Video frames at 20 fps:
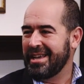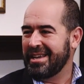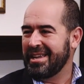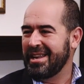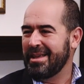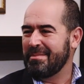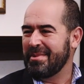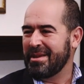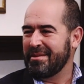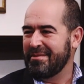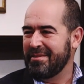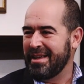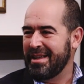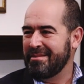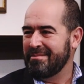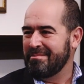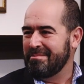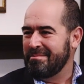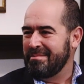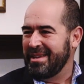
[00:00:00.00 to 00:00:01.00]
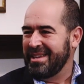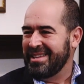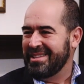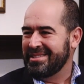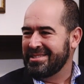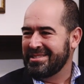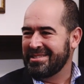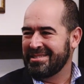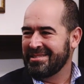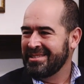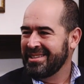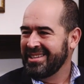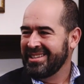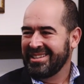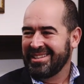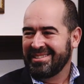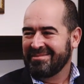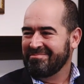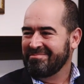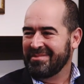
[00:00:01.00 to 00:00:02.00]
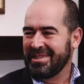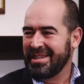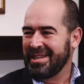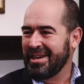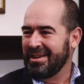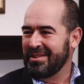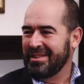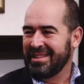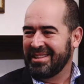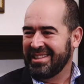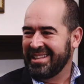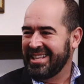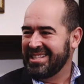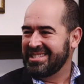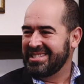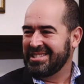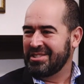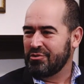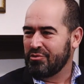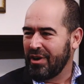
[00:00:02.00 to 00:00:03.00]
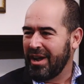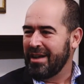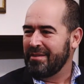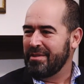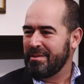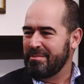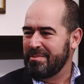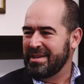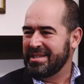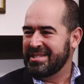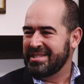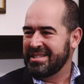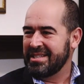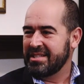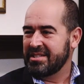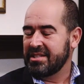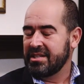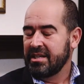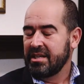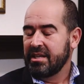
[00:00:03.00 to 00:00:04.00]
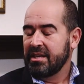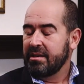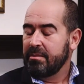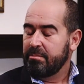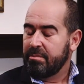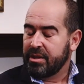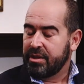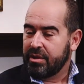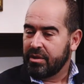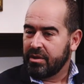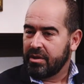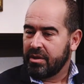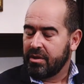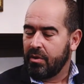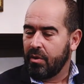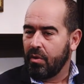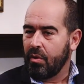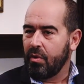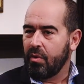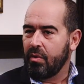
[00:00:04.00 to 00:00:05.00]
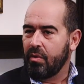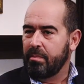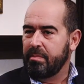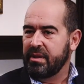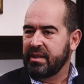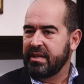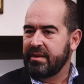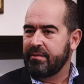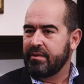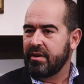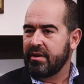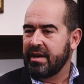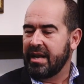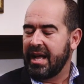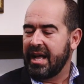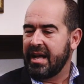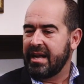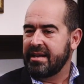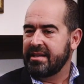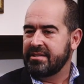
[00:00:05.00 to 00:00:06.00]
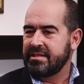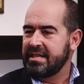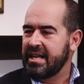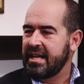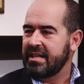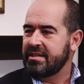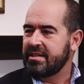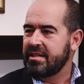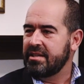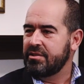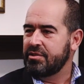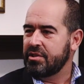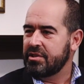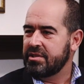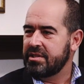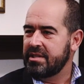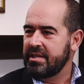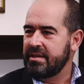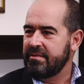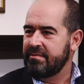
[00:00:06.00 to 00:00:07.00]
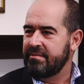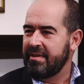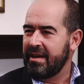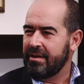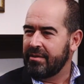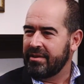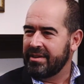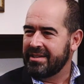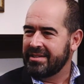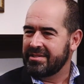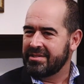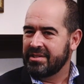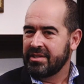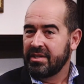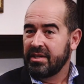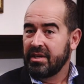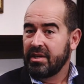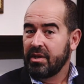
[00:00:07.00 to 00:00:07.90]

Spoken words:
So the economic event means, let's drive the business. But the goal, believe it or not, is not just the veterans.